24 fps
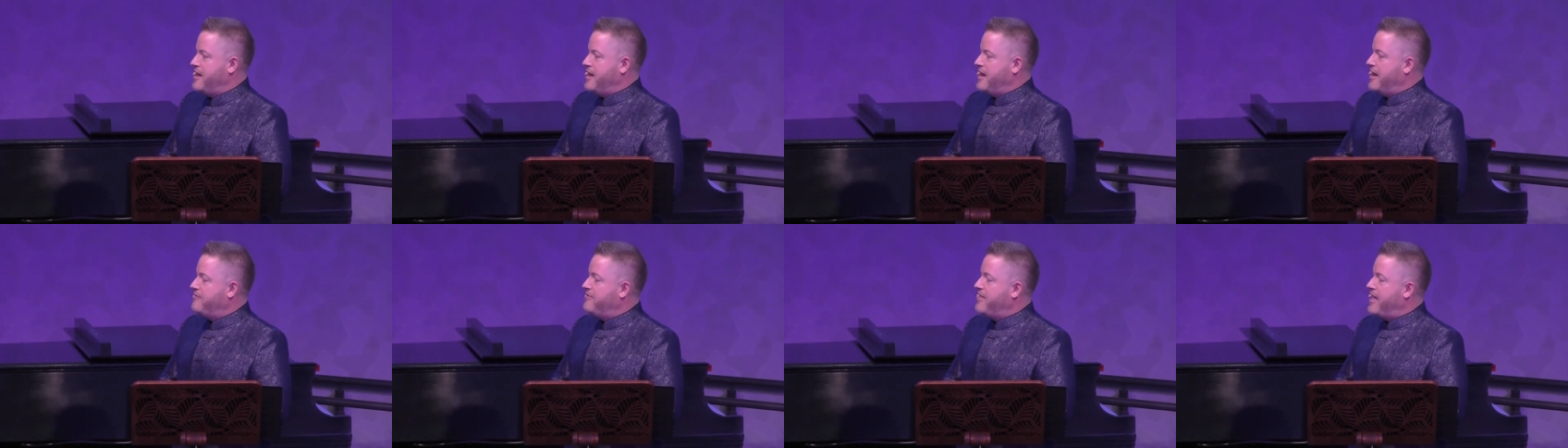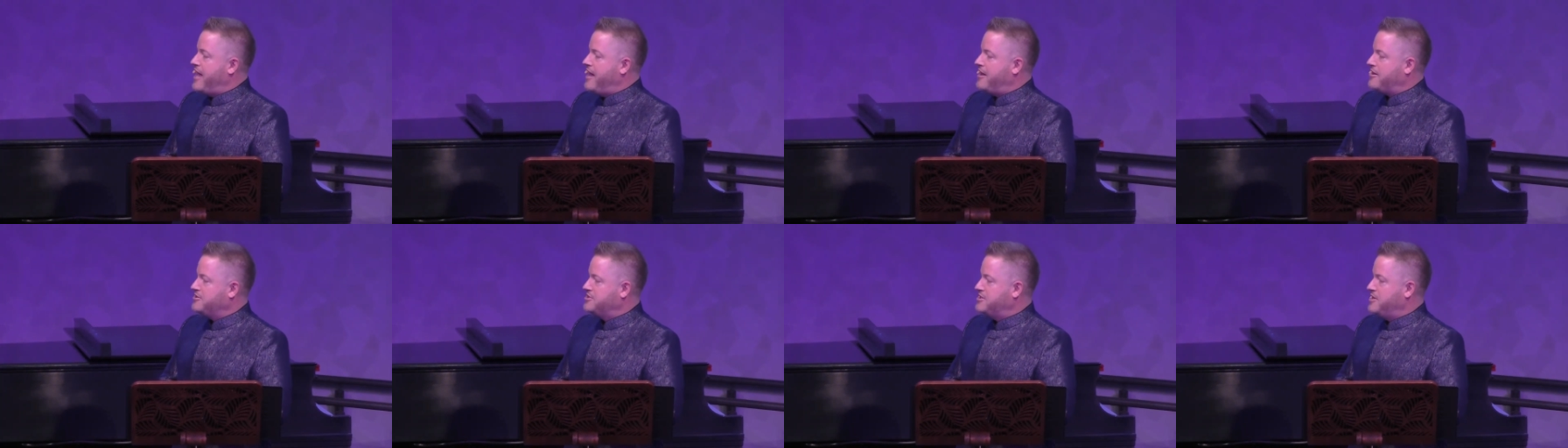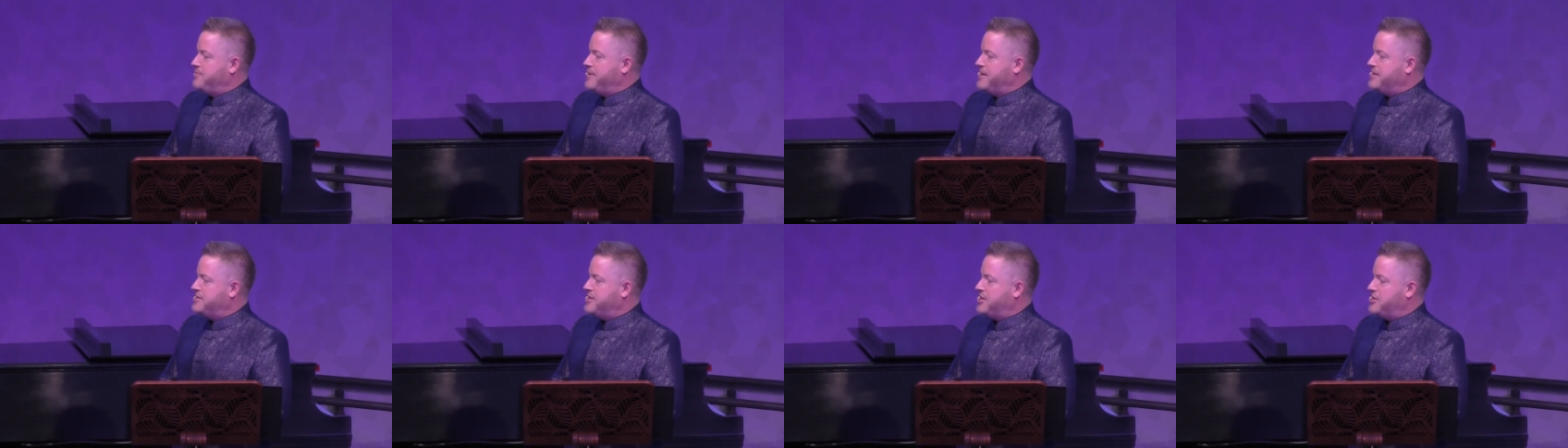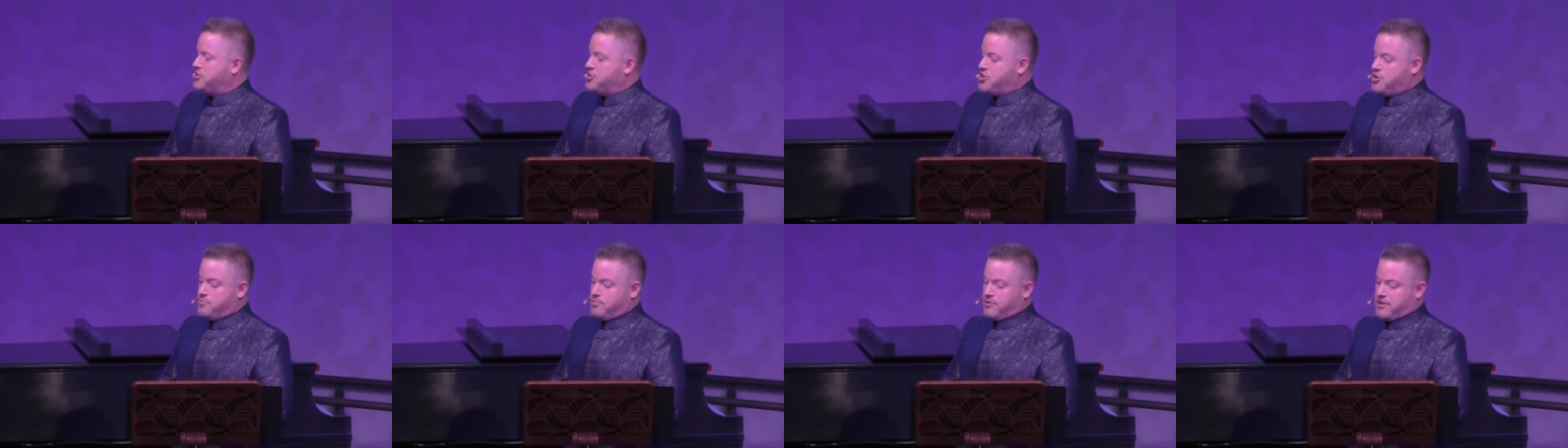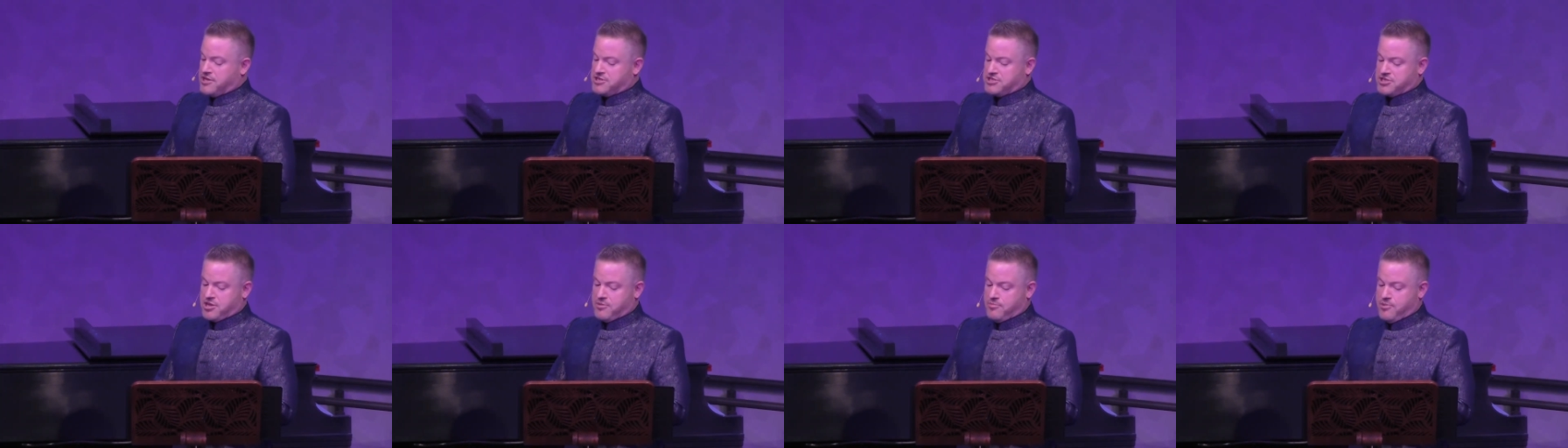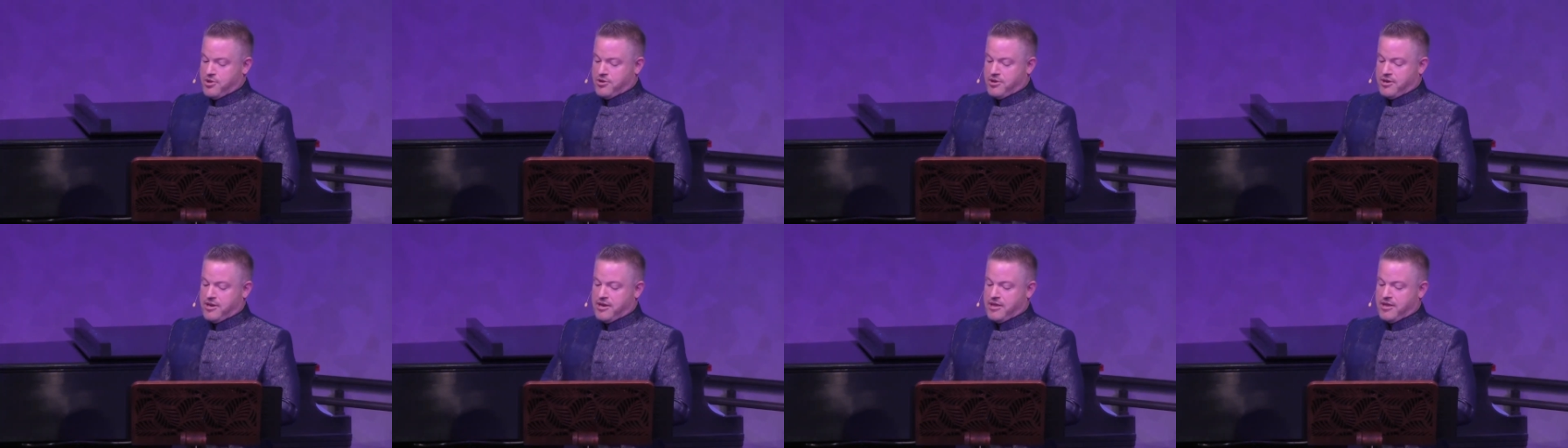of the LGBTQ plus
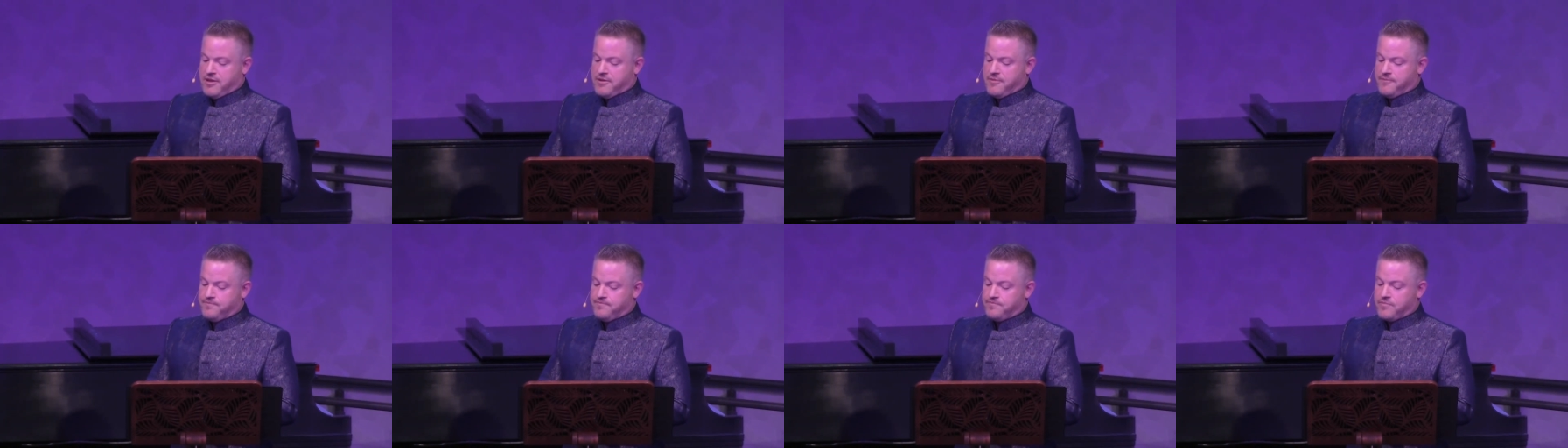community.